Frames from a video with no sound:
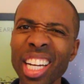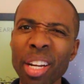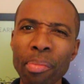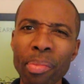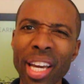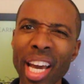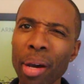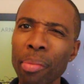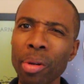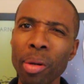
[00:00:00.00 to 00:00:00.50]
gonna
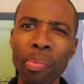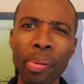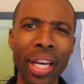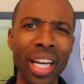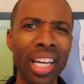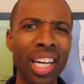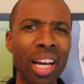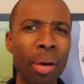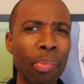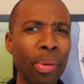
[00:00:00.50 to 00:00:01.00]
be able to
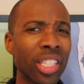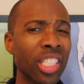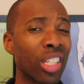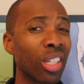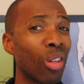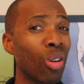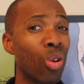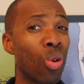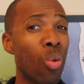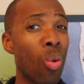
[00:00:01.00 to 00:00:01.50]
pick it up at your
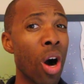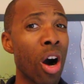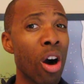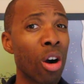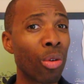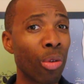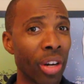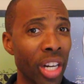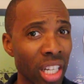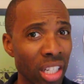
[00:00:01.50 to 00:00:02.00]
local
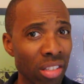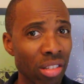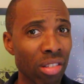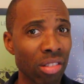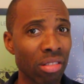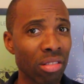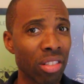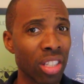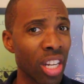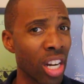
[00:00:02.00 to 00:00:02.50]

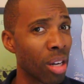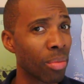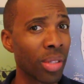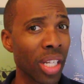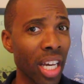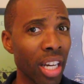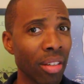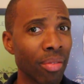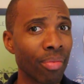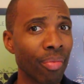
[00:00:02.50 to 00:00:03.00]
Walgreens. You know what I'm
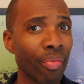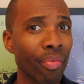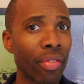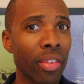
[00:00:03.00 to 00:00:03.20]
saying?